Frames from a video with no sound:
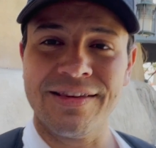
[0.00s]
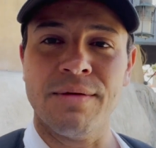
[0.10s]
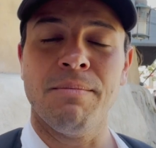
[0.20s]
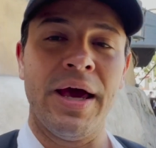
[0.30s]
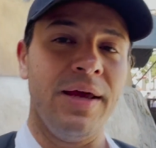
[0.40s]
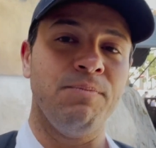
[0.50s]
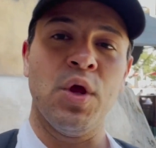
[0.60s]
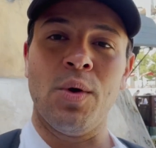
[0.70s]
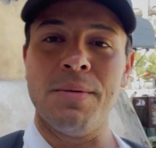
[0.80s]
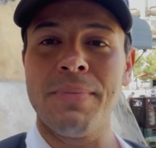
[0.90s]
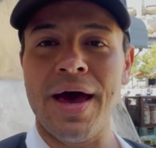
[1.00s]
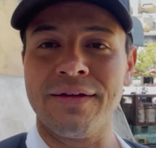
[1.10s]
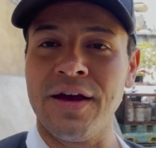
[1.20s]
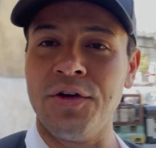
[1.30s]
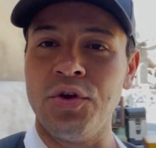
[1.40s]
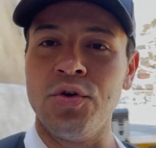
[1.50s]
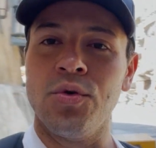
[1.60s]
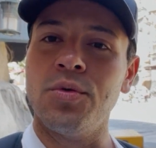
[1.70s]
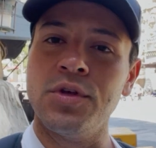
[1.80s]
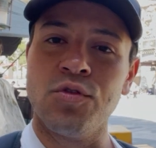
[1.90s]
that might impact how
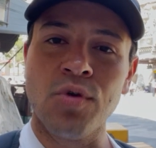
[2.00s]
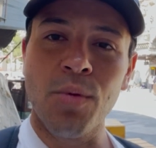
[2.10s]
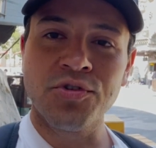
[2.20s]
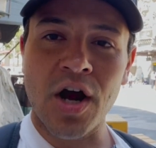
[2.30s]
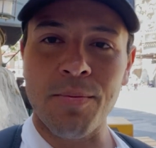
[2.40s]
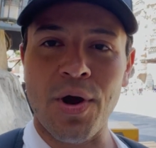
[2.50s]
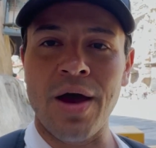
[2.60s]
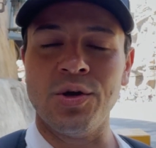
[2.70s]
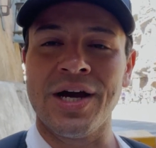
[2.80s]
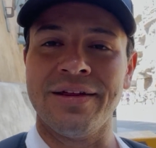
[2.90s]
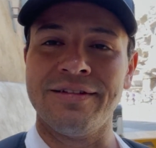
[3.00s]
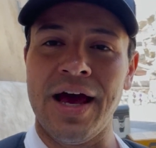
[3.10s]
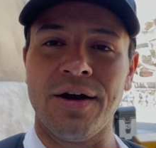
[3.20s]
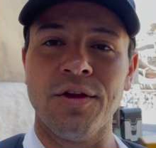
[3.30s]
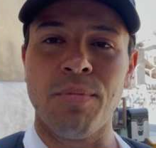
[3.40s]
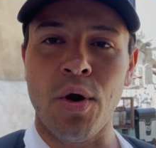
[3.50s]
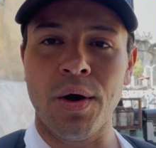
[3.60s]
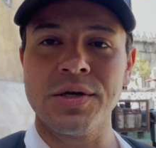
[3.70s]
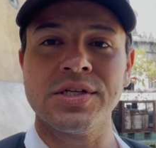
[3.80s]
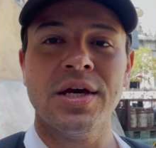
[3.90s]
you rope drop or how you kind of tackle the
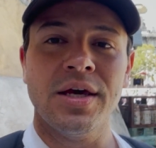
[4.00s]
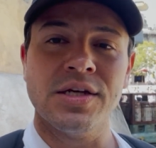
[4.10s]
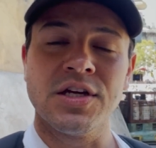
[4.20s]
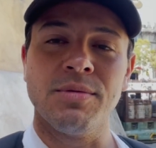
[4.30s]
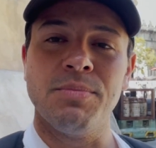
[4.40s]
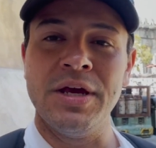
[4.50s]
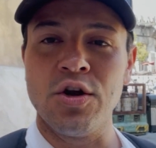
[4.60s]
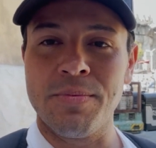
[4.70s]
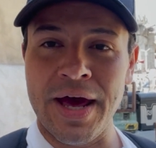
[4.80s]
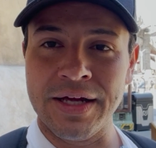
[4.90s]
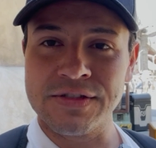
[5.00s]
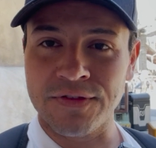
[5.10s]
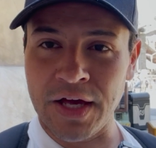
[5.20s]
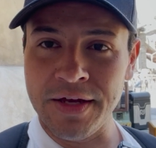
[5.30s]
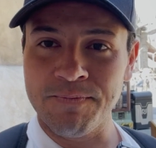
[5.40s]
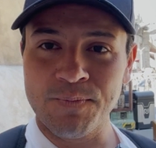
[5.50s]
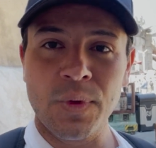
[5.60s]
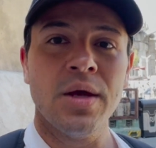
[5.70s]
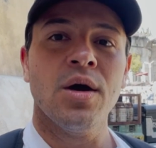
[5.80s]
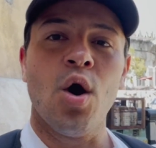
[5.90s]
parks, is going to be Peter Pan's flight
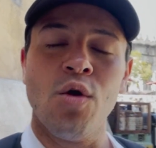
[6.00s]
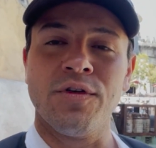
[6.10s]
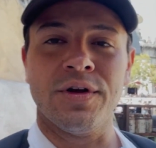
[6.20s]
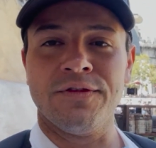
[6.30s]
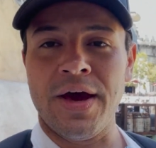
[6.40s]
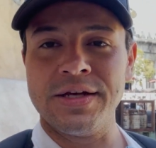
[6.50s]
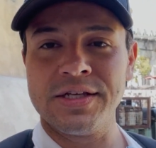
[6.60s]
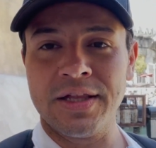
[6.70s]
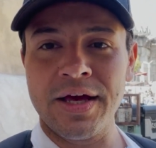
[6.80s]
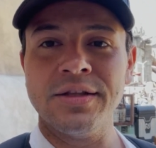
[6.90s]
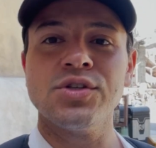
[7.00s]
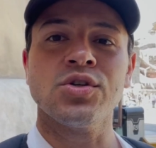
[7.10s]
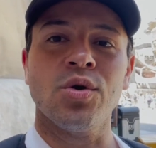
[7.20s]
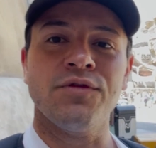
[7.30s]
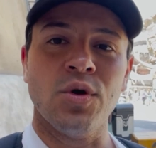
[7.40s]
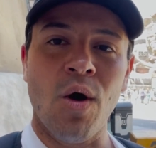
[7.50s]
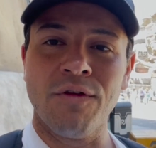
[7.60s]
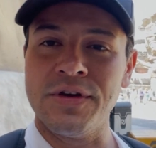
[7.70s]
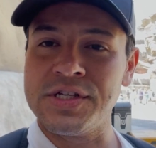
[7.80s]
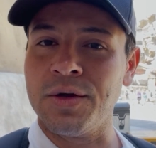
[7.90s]
over in Fantasyland. So if you
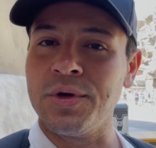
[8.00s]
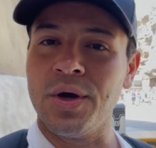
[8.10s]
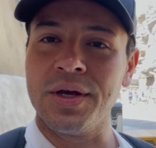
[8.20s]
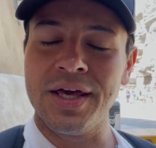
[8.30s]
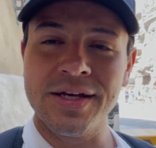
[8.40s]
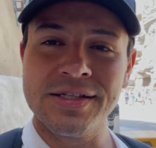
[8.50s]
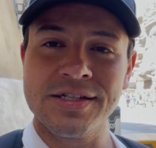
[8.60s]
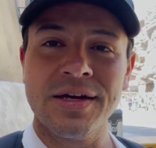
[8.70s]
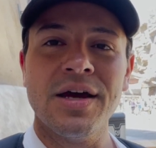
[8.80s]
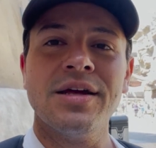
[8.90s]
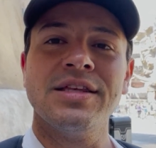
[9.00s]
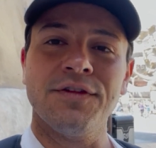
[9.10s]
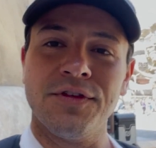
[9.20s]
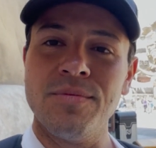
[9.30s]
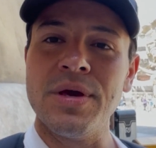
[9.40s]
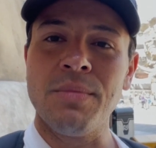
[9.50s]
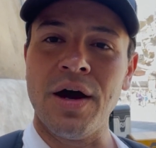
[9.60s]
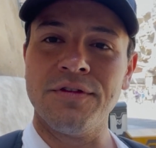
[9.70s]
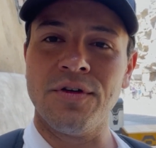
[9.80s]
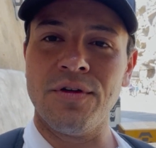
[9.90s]
are visiting with young kids, definitely be
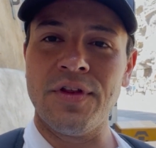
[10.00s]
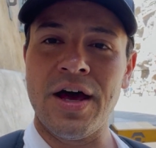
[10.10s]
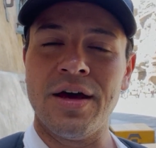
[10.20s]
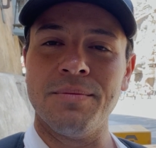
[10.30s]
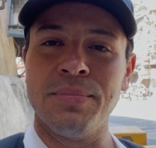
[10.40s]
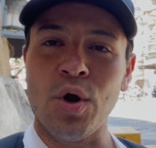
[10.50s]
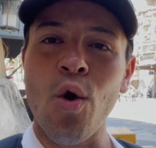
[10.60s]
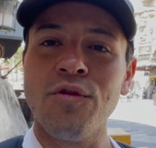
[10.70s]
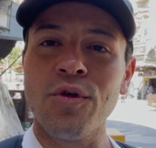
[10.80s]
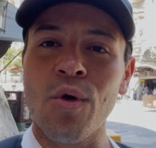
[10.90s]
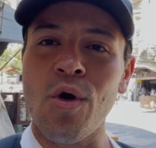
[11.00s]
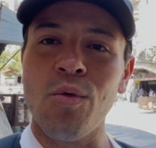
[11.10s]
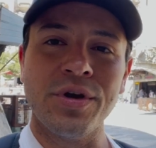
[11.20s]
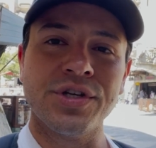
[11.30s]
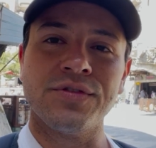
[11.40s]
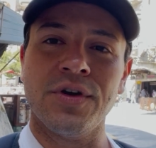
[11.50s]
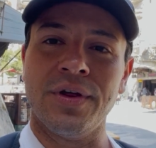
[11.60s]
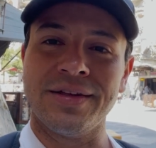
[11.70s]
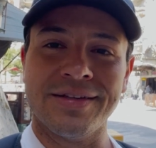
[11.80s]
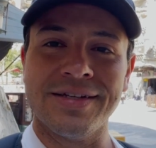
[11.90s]
mindful of that. But overall, we just feel
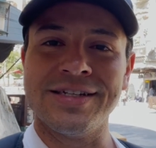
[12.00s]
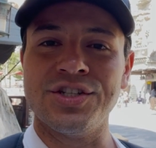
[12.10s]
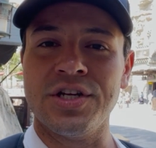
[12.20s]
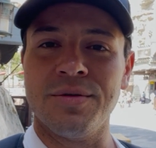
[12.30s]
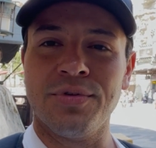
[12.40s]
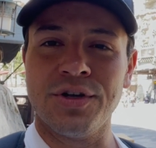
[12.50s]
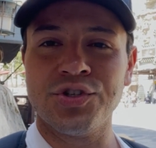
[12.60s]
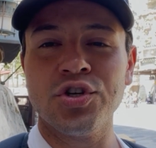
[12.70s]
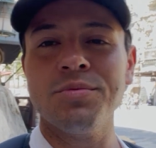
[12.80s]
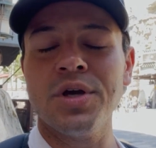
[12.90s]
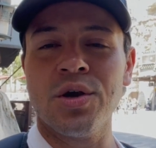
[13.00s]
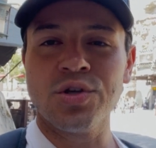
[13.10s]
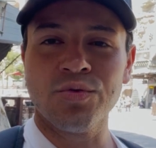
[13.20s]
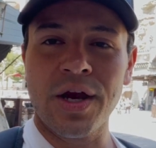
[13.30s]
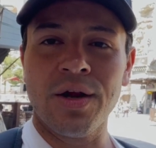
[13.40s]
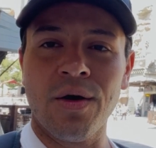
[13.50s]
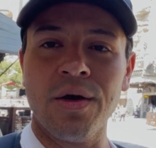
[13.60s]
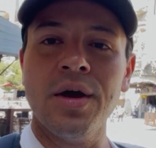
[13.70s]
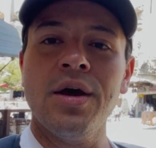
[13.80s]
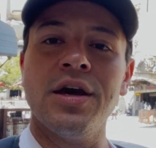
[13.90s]
like the Disney Genie Plus should be on your
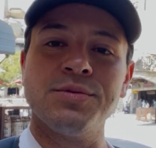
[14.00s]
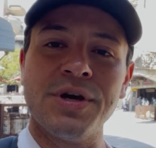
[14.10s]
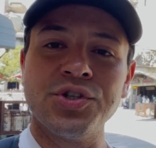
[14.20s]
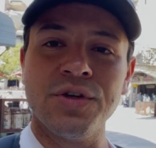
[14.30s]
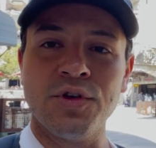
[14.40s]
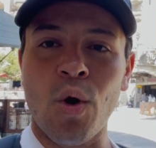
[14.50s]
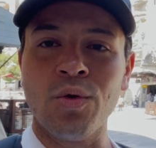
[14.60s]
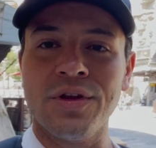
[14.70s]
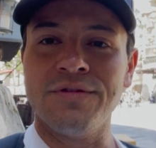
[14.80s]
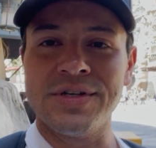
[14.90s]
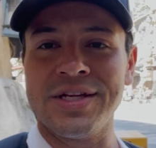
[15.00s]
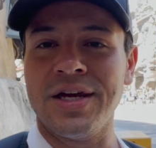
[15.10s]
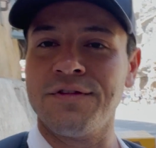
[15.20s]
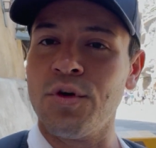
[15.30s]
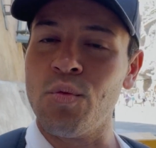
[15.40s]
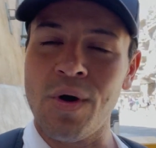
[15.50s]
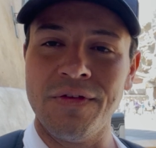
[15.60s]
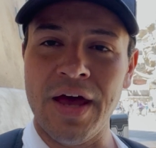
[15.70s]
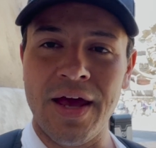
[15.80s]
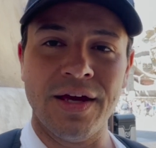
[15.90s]
radar, especially if you're only visiting for
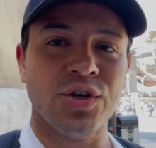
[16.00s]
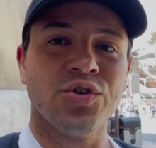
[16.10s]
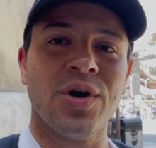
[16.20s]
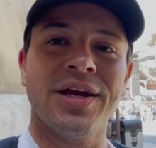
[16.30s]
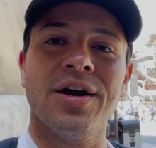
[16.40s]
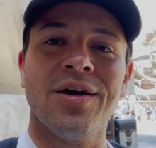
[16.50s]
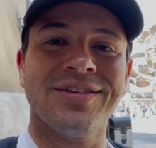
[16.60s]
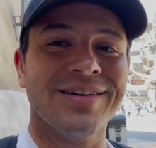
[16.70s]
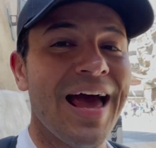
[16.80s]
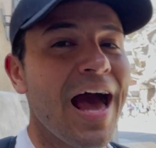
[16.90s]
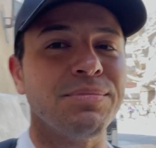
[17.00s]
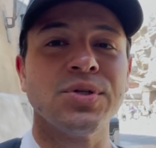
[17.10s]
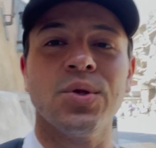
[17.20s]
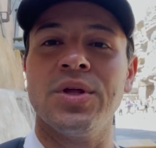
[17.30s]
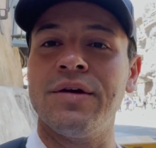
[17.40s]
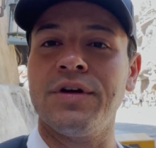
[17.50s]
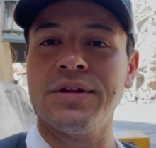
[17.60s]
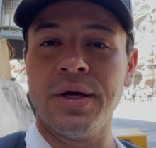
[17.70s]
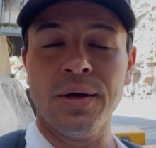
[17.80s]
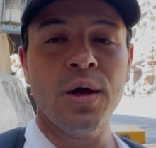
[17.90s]
one day and you're trying to get onto absolutely
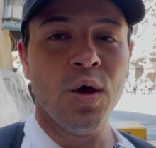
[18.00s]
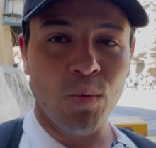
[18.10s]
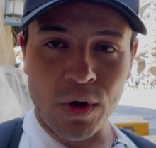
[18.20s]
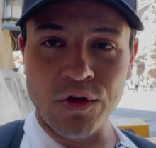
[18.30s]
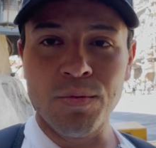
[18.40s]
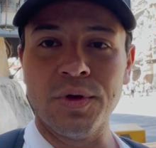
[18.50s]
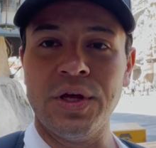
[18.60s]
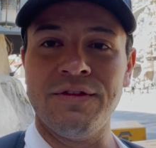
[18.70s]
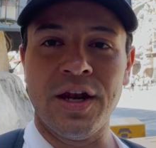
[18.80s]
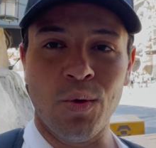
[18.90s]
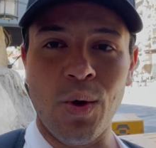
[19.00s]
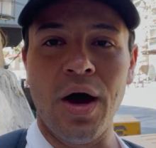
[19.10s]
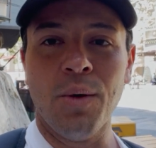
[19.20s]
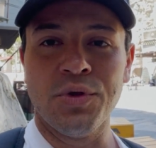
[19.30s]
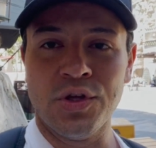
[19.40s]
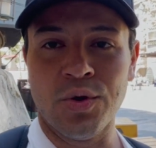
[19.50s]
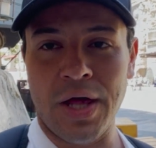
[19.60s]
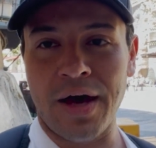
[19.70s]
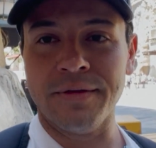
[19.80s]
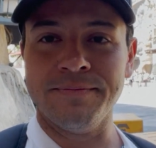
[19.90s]
everything. We do believe that it will help you do
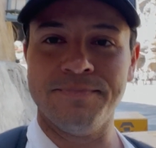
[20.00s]
that.